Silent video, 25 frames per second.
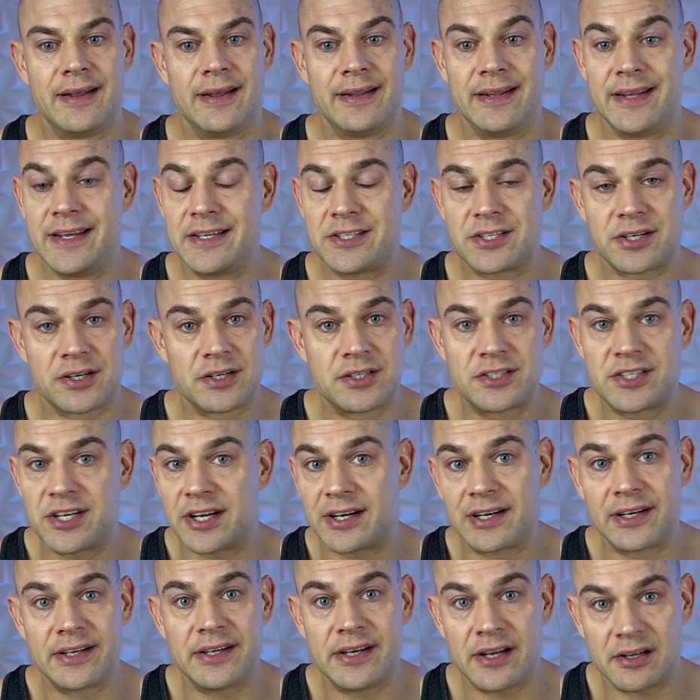These are
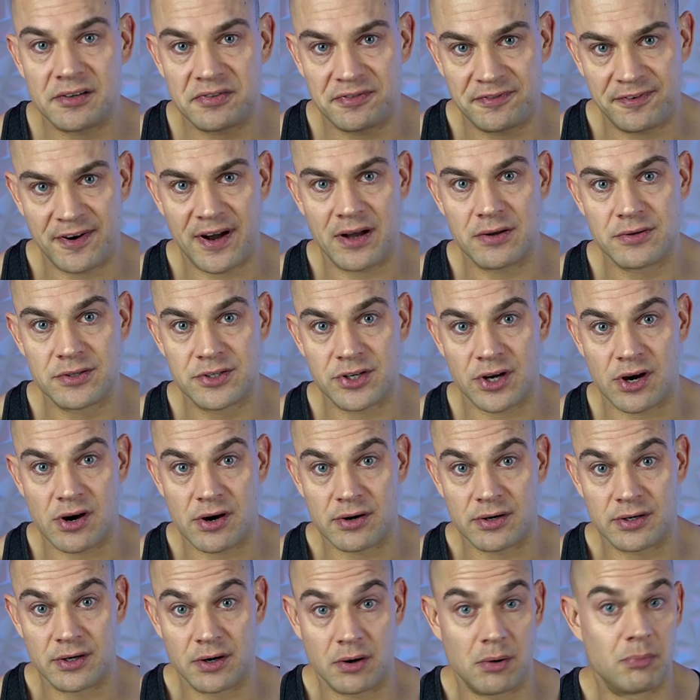generally not found
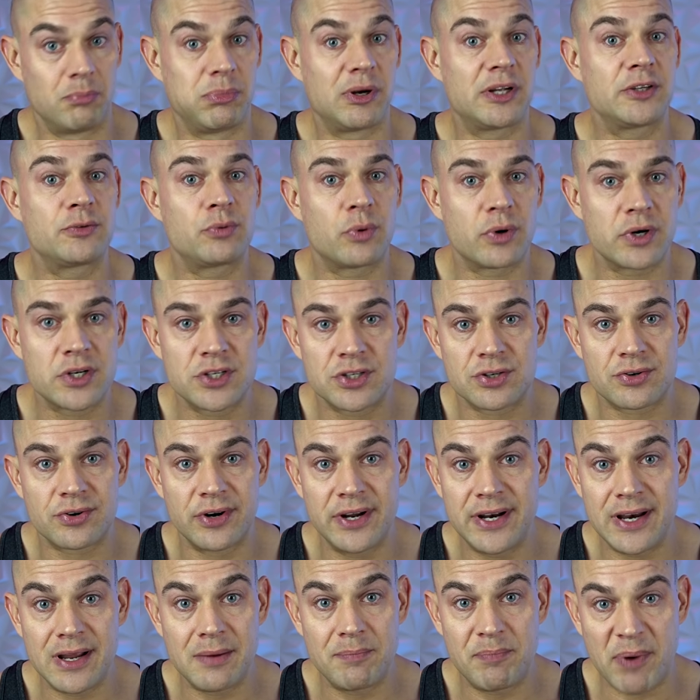on blood work
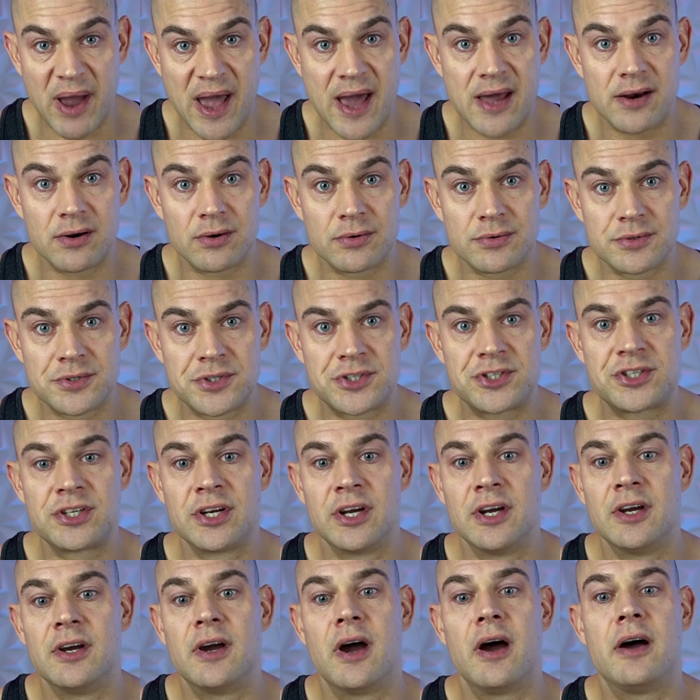screening panels.
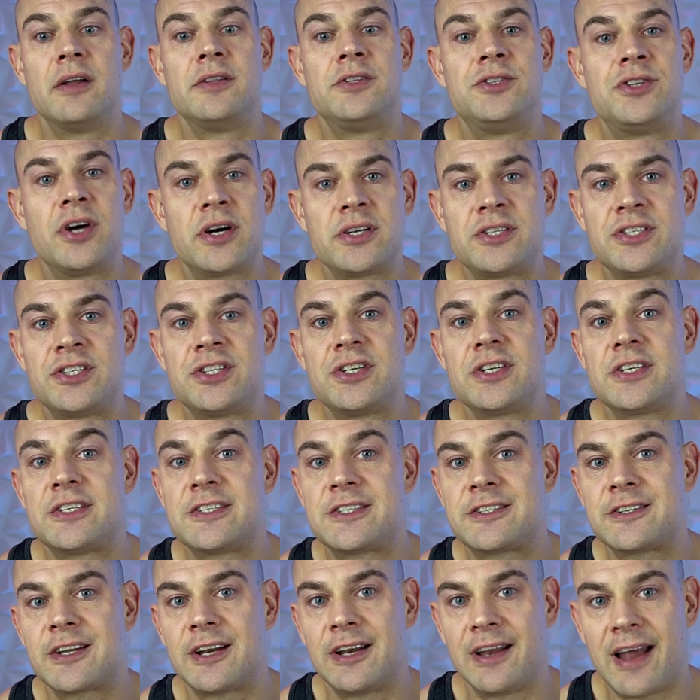A Dutch
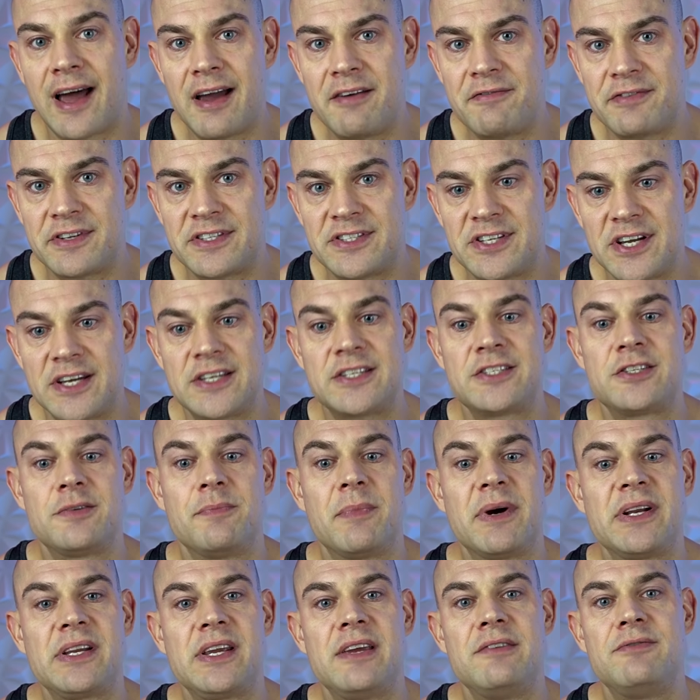saliva test
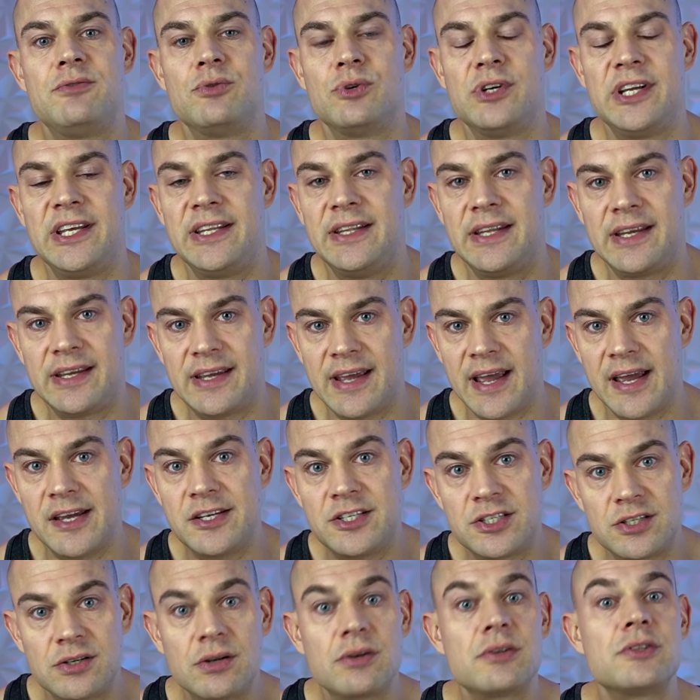might give you an
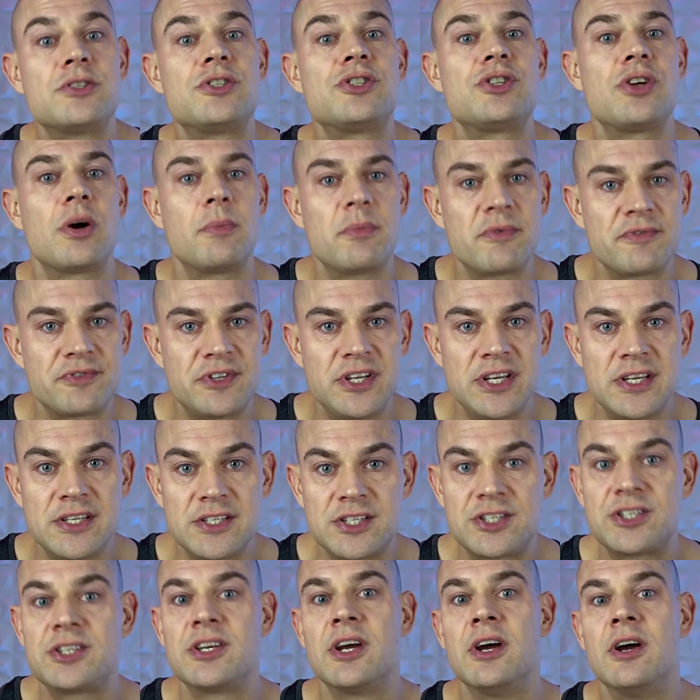indication on some of
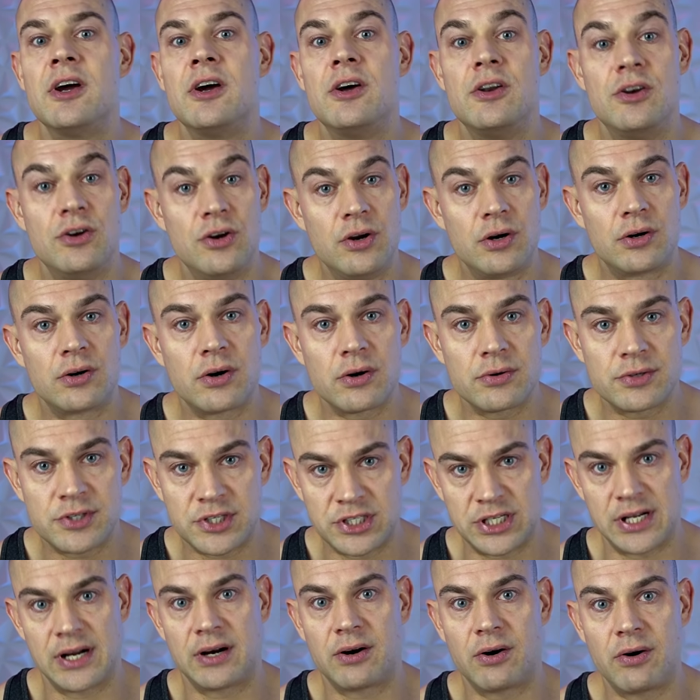these
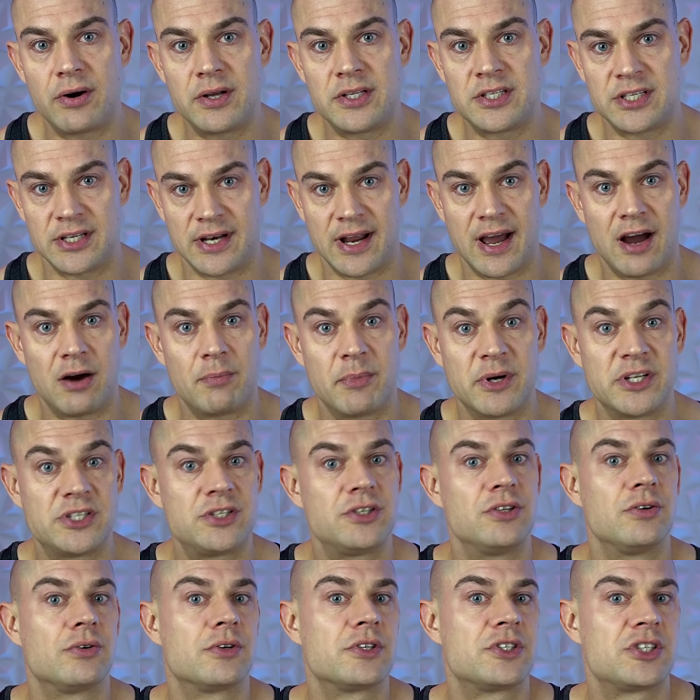neurosteroids and how
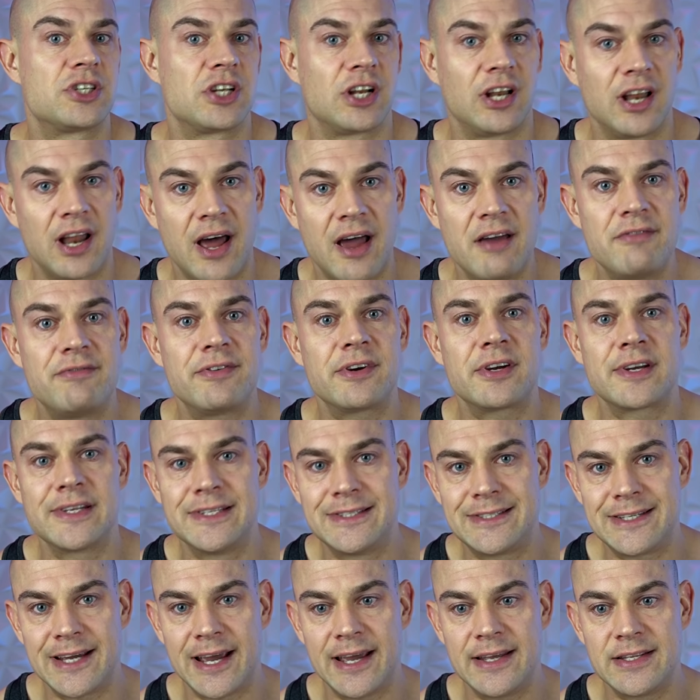much your saliva
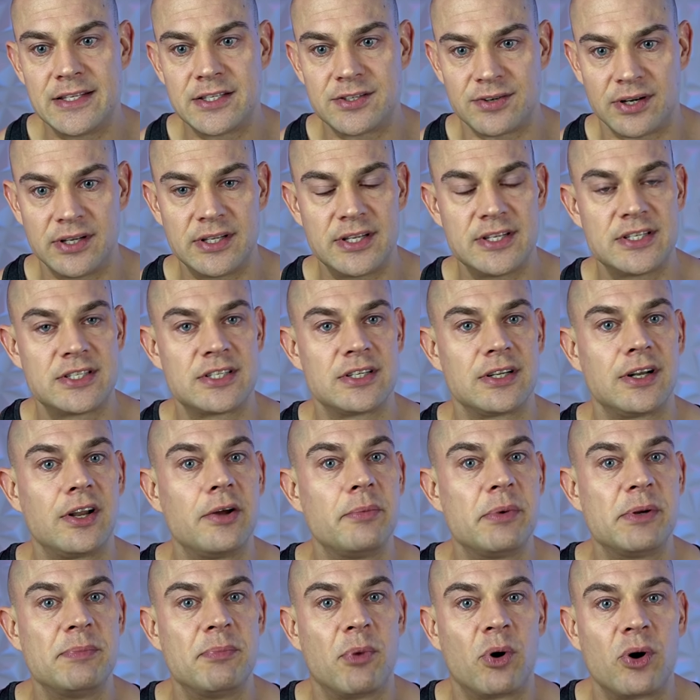contains, right? This is a little
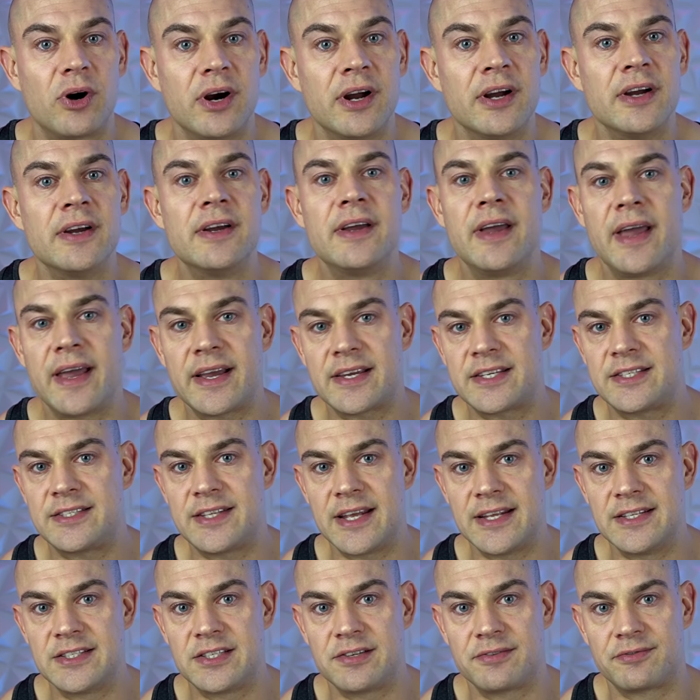bit more
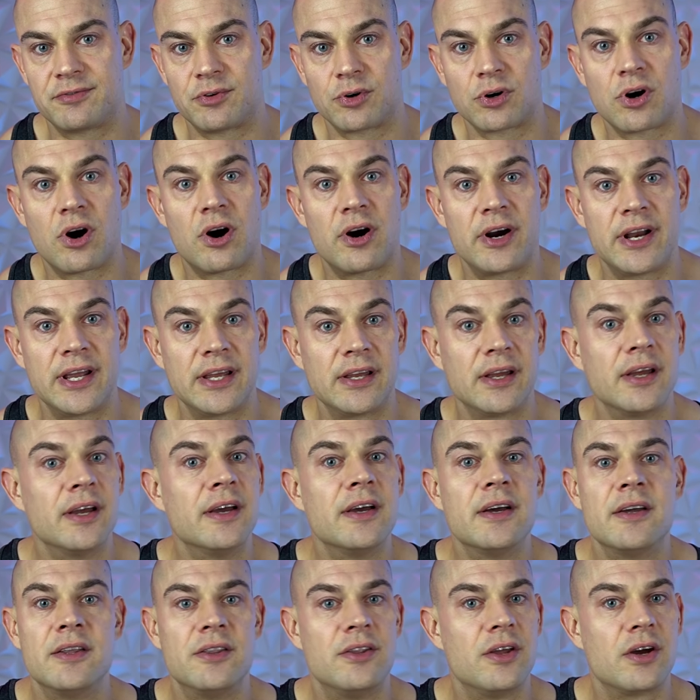extensive regarding
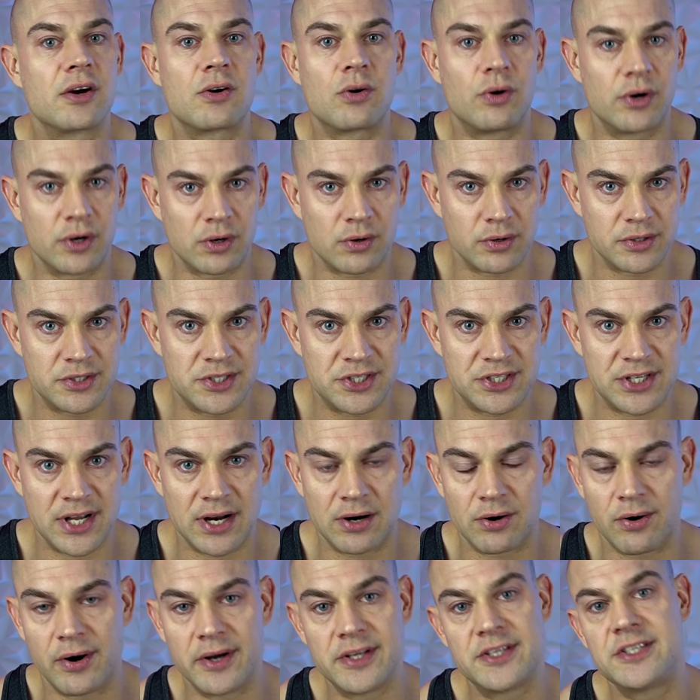the
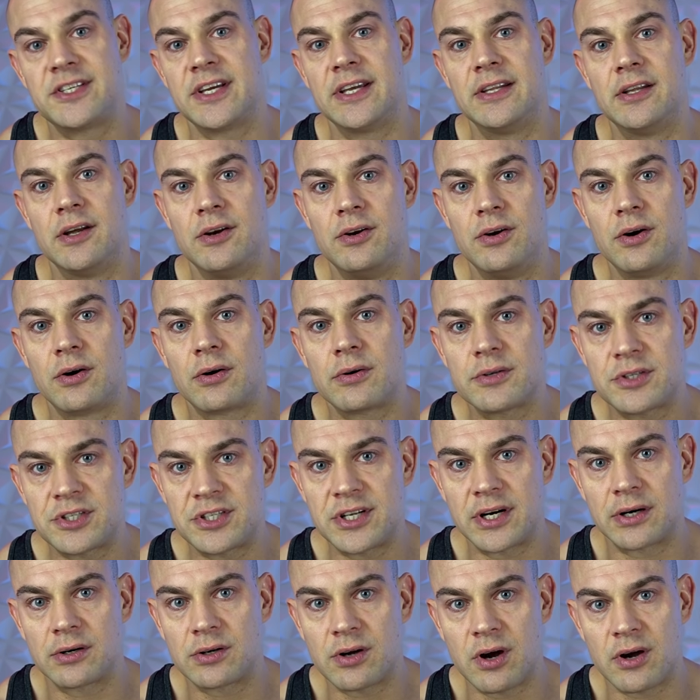corticosteroids and the
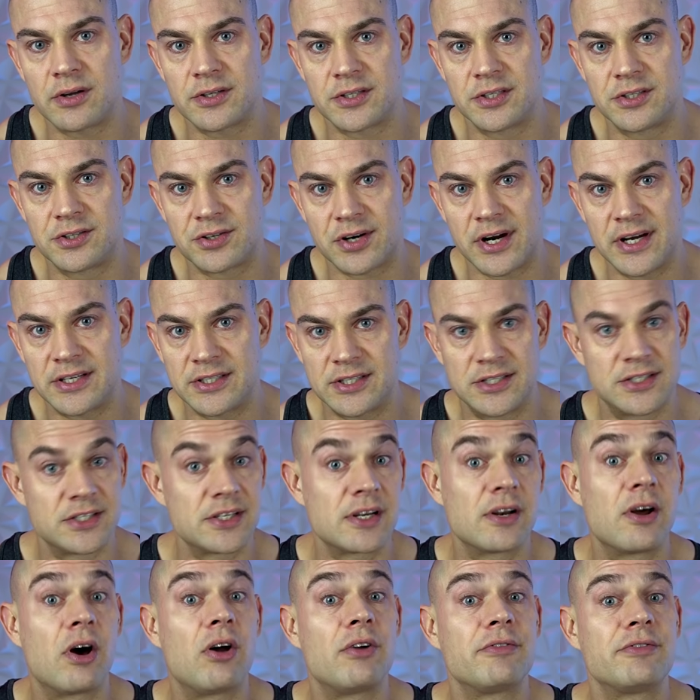neurosteroid concentrations
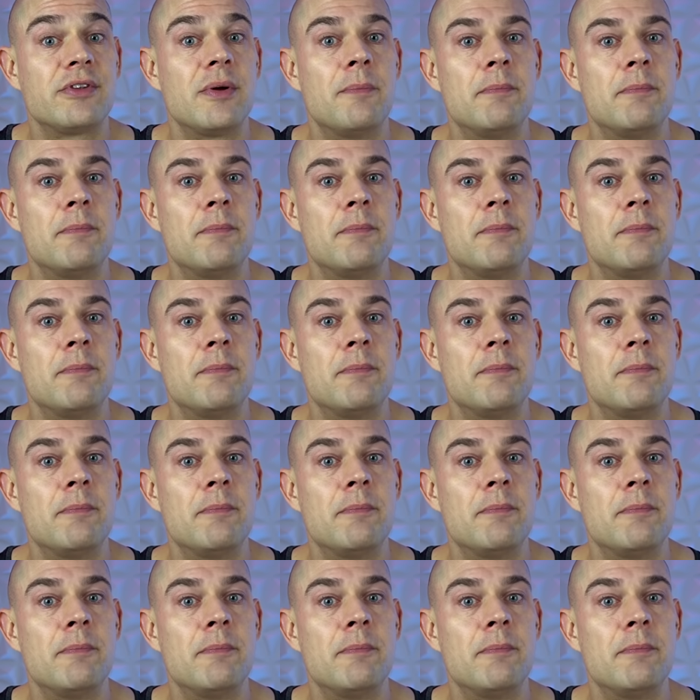and all of